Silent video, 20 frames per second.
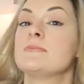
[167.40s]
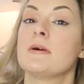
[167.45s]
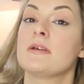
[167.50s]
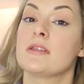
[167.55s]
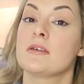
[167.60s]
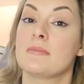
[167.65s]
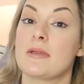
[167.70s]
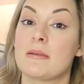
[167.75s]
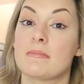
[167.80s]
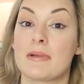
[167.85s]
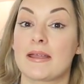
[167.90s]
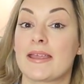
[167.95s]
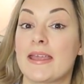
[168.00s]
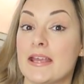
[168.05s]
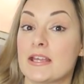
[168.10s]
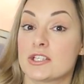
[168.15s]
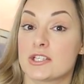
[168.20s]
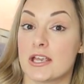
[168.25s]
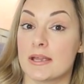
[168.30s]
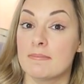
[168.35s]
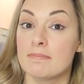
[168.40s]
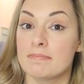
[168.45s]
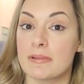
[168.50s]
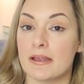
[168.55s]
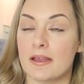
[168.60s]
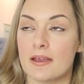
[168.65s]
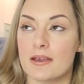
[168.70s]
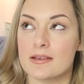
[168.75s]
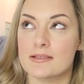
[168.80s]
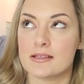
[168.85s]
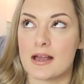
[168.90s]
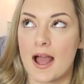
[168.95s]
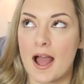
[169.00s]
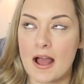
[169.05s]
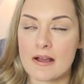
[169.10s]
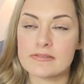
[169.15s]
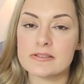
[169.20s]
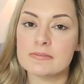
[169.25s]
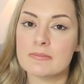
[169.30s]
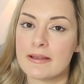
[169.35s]
to put them in my kitchen because I
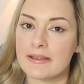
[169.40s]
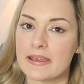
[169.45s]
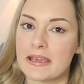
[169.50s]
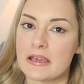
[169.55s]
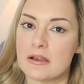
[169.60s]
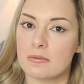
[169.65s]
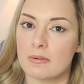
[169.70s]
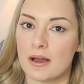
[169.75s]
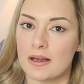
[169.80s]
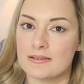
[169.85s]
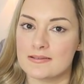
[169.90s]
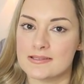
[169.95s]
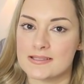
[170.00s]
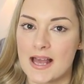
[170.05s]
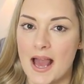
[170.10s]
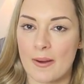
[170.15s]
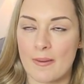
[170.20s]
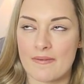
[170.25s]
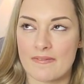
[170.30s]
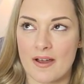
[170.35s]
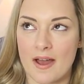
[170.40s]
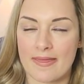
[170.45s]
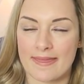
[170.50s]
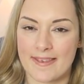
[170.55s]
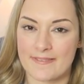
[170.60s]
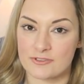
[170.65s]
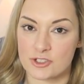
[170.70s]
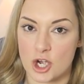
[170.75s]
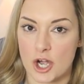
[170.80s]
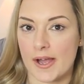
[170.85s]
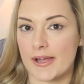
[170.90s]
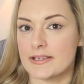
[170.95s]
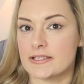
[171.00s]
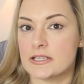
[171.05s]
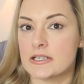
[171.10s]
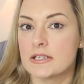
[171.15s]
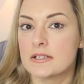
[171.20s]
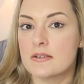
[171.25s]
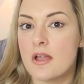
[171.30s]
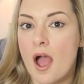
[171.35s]
have some Ikea ones, however, they've
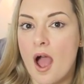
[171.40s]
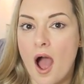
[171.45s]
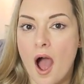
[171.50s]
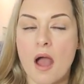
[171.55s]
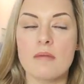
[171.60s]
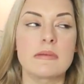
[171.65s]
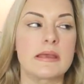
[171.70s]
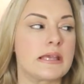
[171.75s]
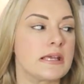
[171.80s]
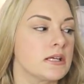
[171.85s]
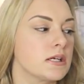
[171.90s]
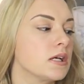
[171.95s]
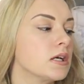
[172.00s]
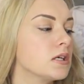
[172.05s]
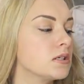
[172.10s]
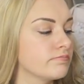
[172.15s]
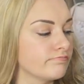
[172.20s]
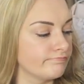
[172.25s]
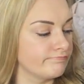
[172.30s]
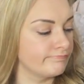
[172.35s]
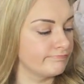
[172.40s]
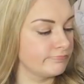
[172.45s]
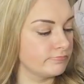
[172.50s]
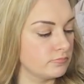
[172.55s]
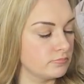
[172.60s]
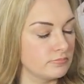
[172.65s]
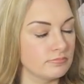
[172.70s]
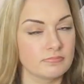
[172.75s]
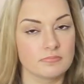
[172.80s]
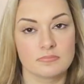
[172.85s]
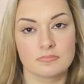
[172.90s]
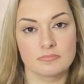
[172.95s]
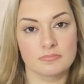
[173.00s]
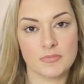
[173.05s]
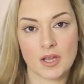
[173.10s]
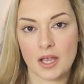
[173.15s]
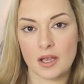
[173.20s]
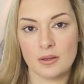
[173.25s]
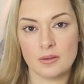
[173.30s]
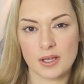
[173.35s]
died. I mean,
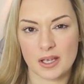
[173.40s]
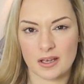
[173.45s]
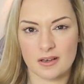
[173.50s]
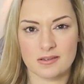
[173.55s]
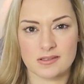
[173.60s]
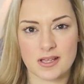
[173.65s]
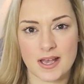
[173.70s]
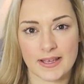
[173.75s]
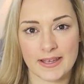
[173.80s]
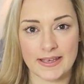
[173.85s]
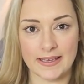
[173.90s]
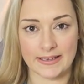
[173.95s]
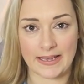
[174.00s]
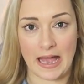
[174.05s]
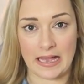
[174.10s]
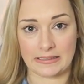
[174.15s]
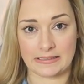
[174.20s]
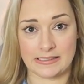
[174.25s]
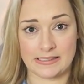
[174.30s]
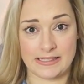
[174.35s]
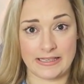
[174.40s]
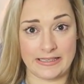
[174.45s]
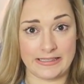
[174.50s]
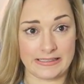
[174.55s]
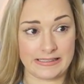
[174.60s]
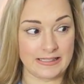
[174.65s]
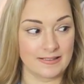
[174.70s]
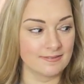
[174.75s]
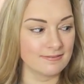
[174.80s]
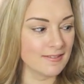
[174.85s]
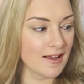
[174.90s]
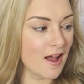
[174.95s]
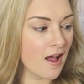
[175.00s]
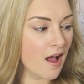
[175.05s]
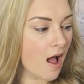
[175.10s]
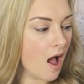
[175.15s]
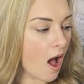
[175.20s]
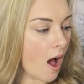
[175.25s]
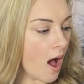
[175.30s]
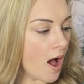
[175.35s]
who kills Ikea cactuses?
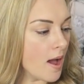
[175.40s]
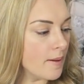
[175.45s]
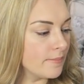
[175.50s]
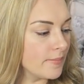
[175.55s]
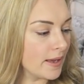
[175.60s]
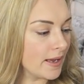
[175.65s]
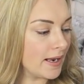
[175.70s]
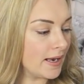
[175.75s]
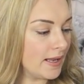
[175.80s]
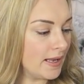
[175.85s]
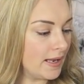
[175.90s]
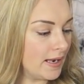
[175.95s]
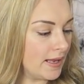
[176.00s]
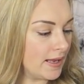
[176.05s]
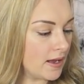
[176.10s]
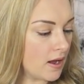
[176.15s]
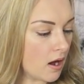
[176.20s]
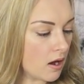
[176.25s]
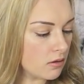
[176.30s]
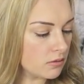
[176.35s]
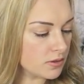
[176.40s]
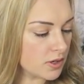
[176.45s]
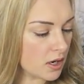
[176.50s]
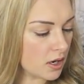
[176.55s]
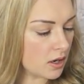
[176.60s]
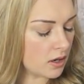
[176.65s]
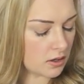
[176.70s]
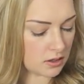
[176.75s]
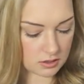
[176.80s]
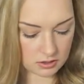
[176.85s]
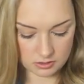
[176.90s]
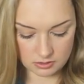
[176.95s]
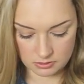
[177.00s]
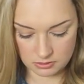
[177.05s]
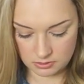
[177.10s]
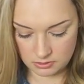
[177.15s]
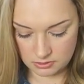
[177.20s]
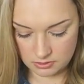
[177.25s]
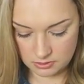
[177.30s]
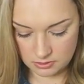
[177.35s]
Um, clearly, oh no,